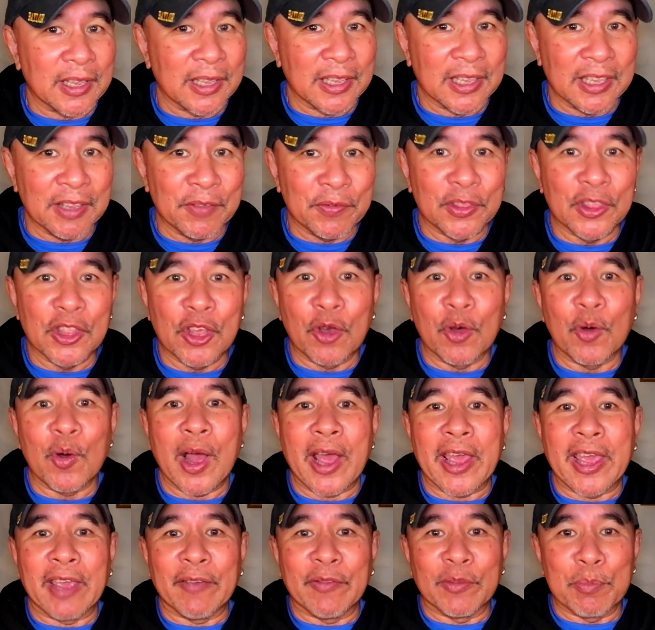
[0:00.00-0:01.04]
Even though I
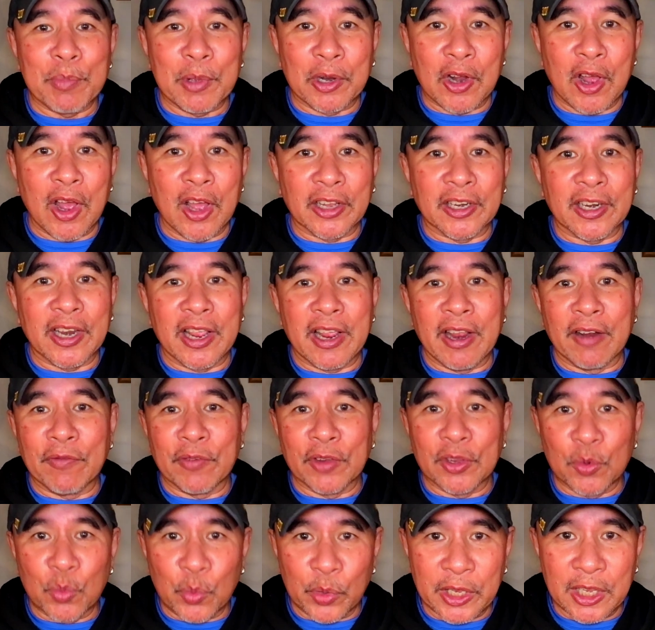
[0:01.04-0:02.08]
haven't been on
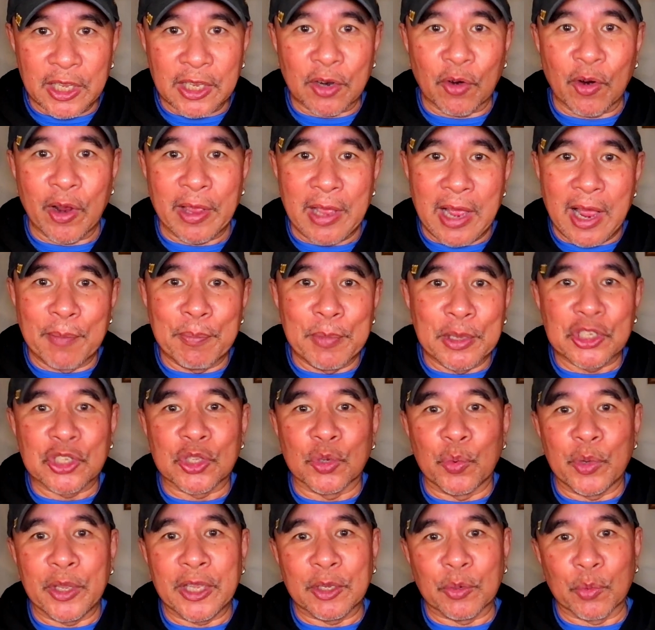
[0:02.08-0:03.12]
every week, or I missed a
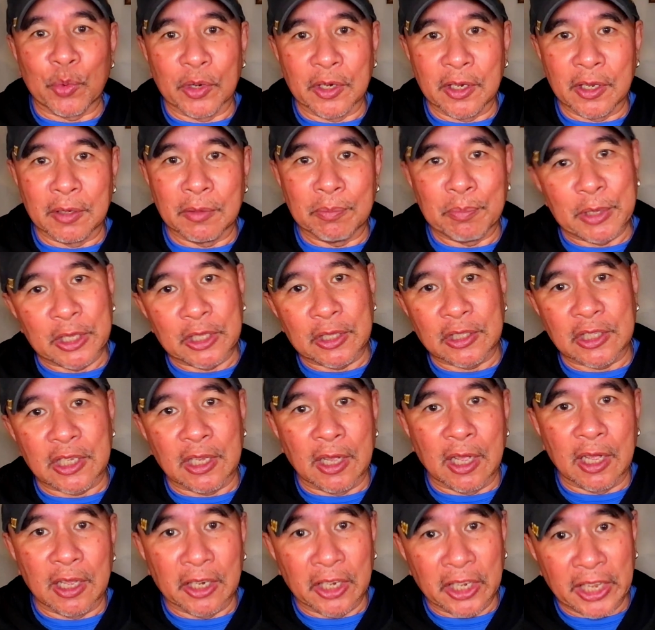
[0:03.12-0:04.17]
week and we're a little bit
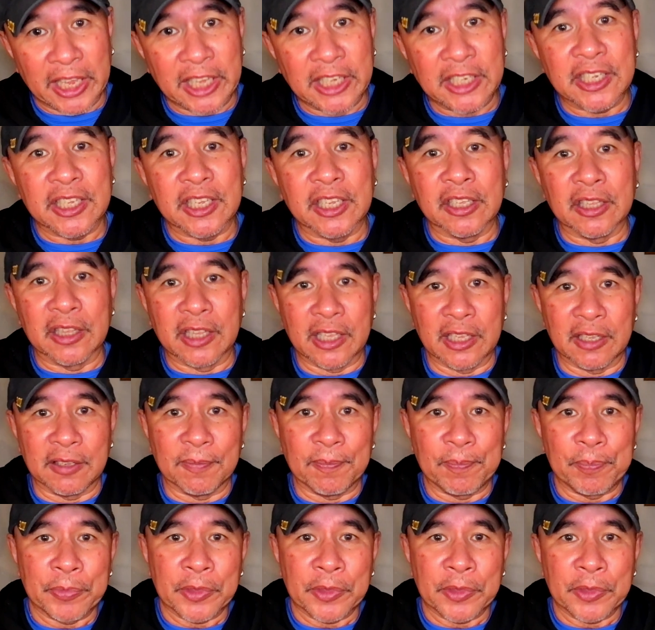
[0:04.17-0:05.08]
late in the